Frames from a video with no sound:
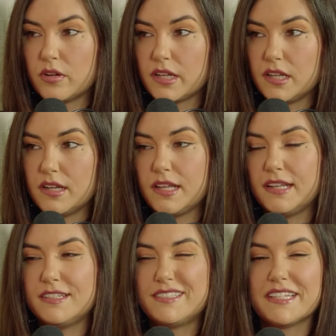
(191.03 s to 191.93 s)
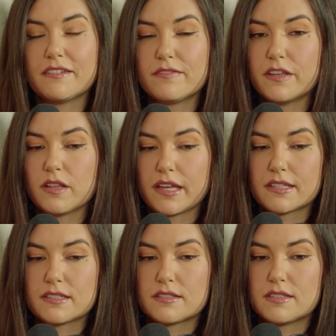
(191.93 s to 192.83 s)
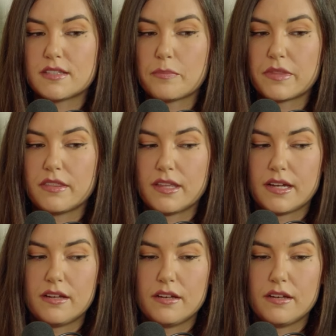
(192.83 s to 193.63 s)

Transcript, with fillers: and it didn't feel like something that,